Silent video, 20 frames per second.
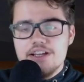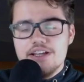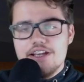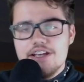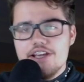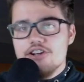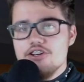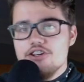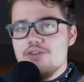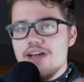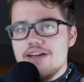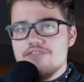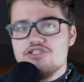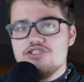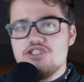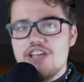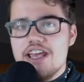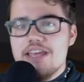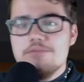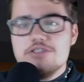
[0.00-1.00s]
Here you have
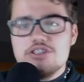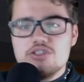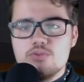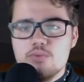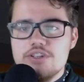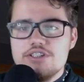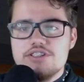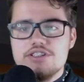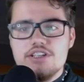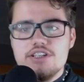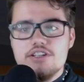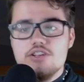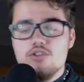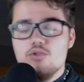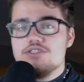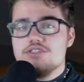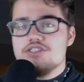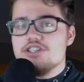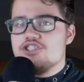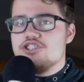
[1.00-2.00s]
Jameis Winston,
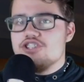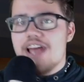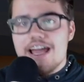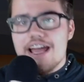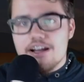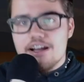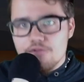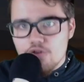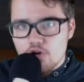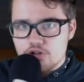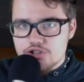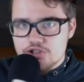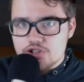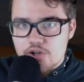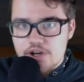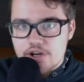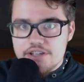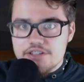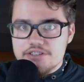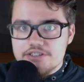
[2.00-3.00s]
who is a jack of all
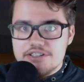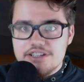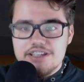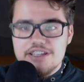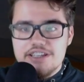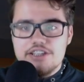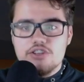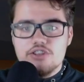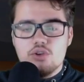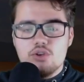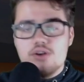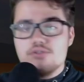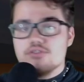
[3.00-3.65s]
trades. He can throw